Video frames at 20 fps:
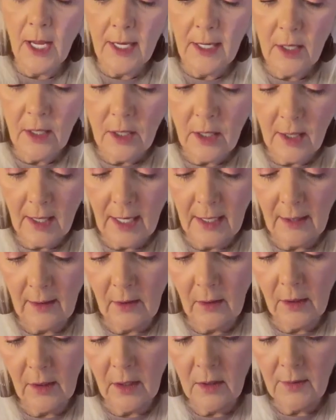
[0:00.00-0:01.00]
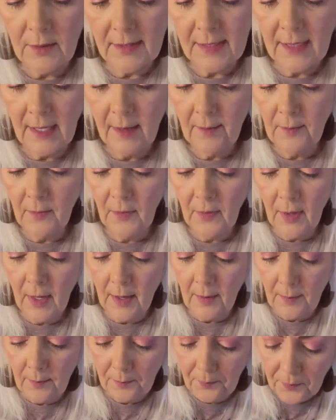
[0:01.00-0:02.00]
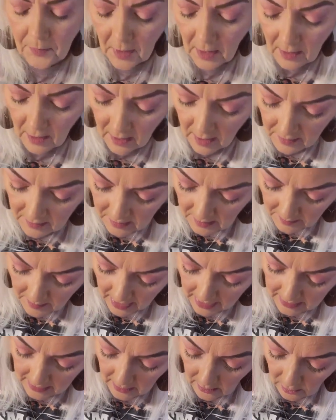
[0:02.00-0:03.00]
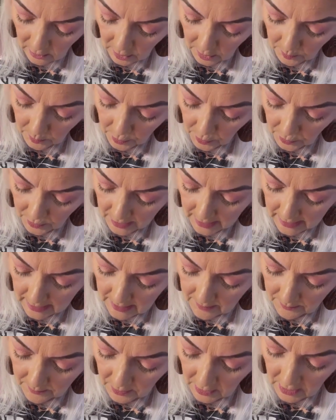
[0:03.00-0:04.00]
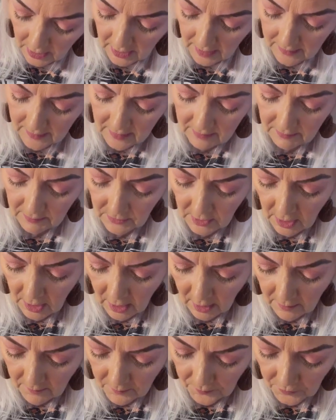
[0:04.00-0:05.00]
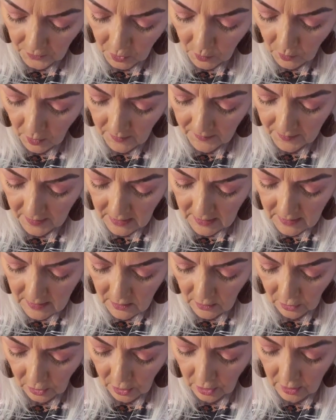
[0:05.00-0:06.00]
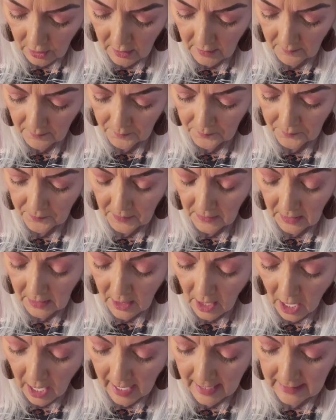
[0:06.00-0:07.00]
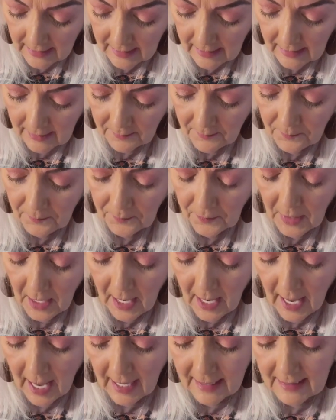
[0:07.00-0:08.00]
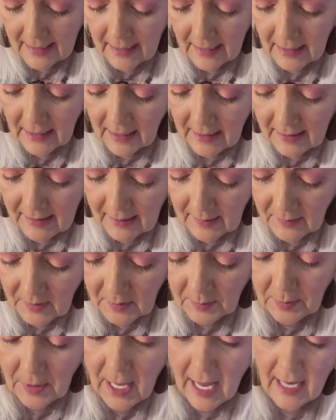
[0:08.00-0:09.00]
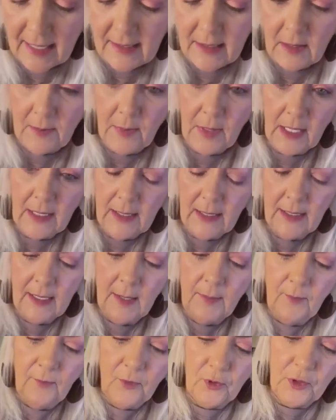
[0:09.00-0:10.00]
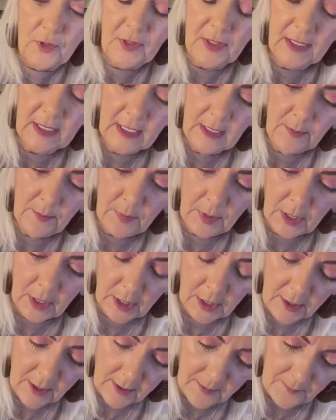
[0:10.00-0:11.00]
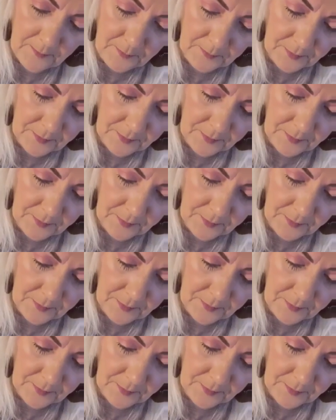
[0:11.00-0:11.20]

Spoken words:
layer and a little something something to make it look pretty, because you know you want these to look nice. I did get some supplies to make some for steampunk.